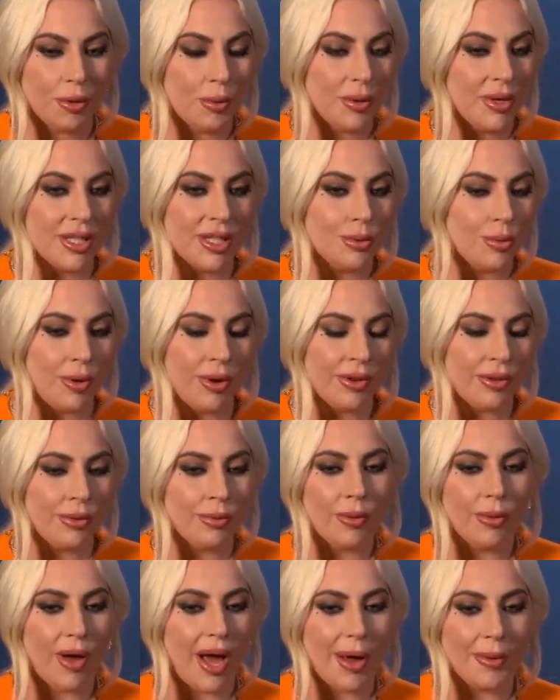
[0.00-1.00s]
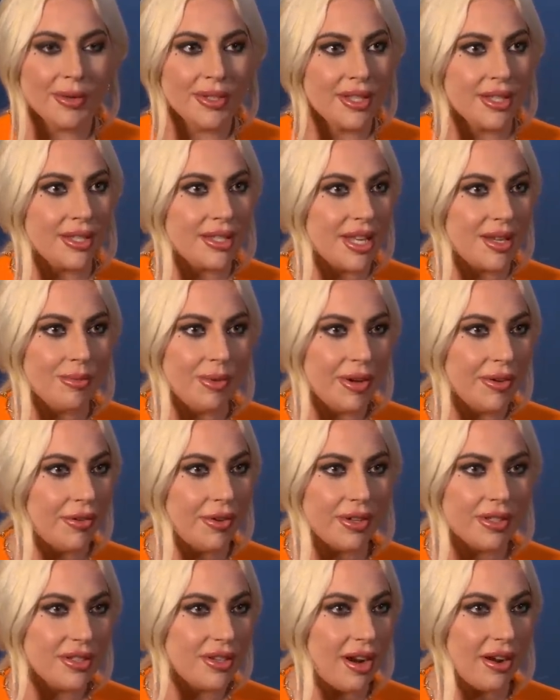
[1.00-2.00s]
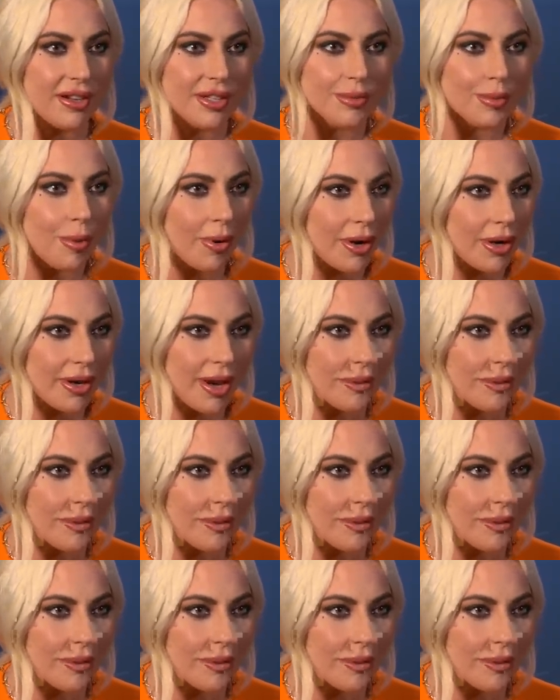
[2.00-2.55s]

what it's worth, I was the same way for A Star Is Born.